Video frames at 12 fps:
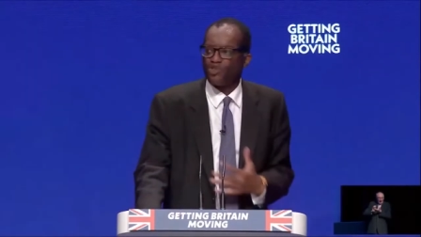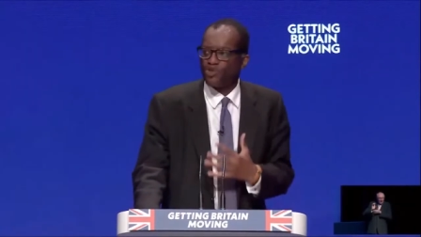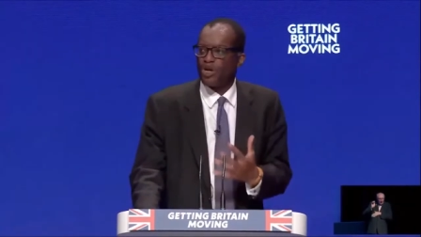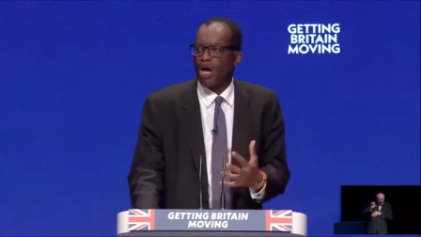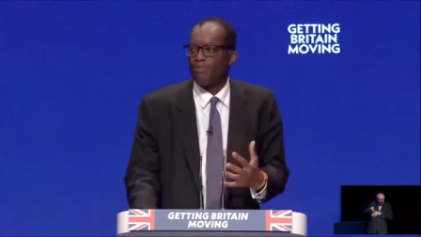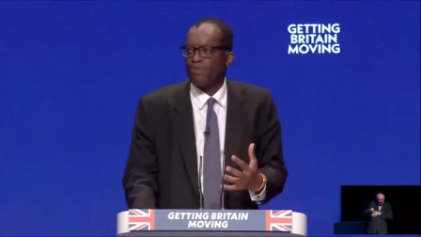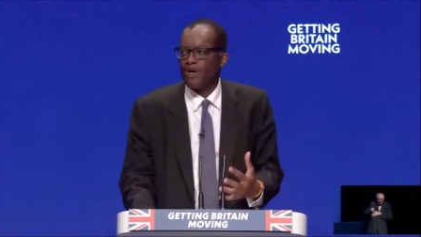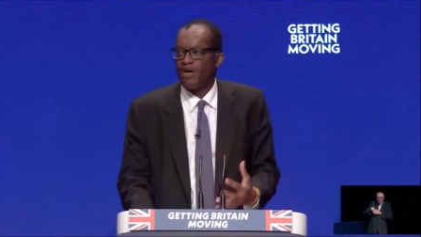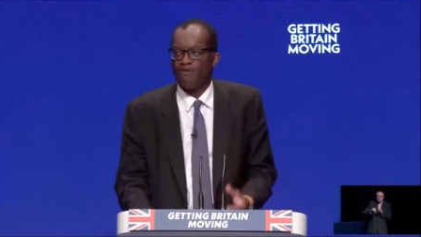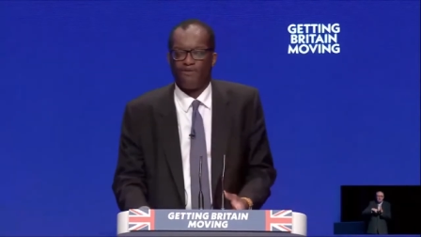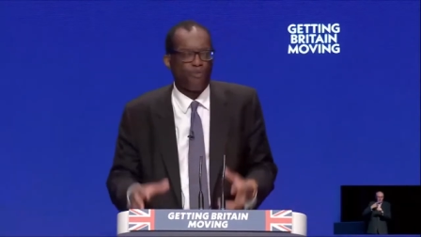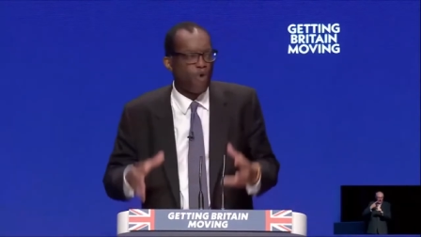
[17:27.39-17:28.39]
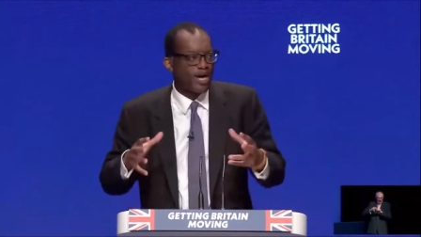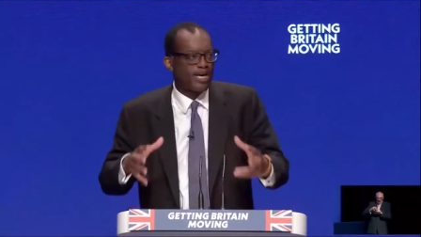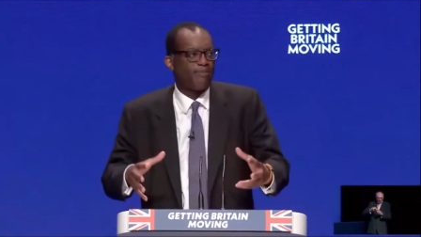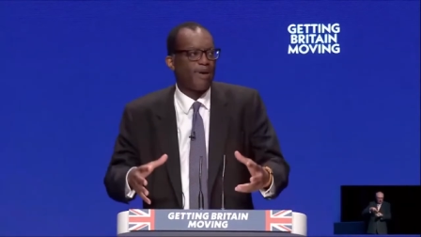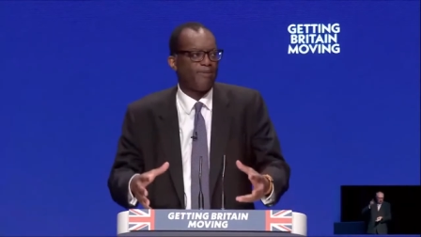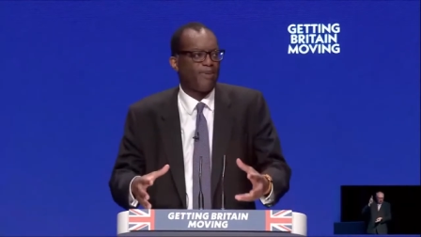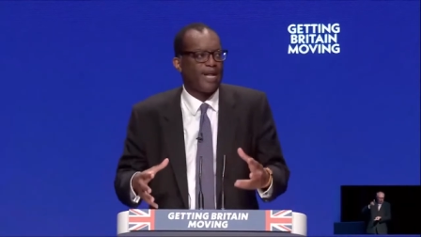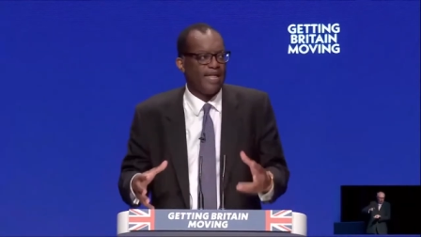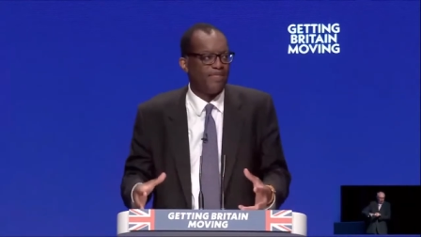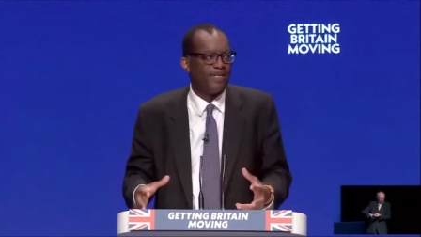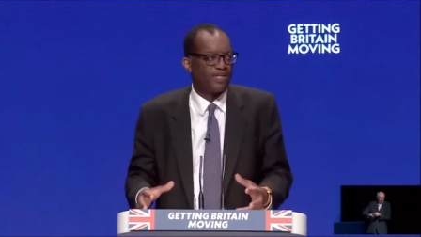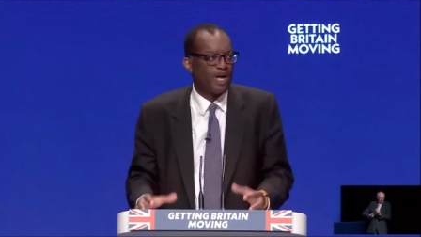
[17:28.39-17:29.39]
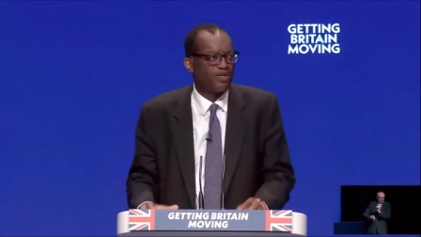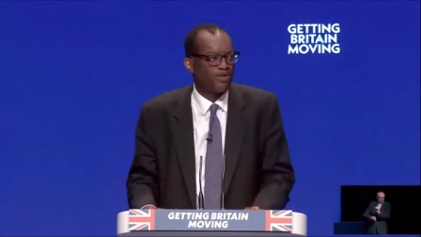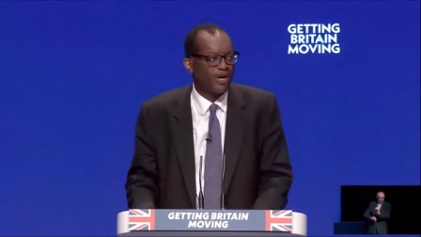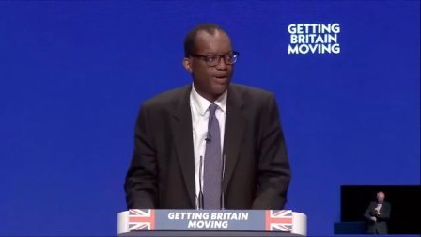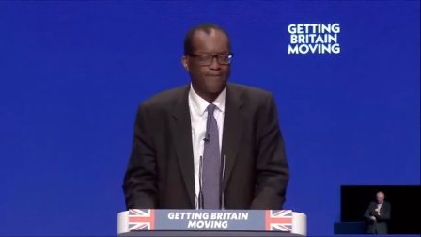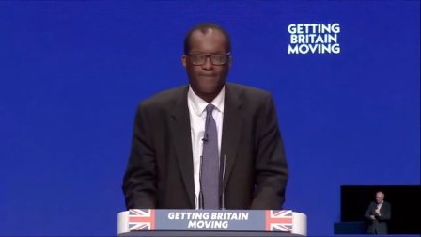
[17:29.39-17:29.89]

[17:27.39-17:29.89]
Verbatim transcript: stood up for working people in this country.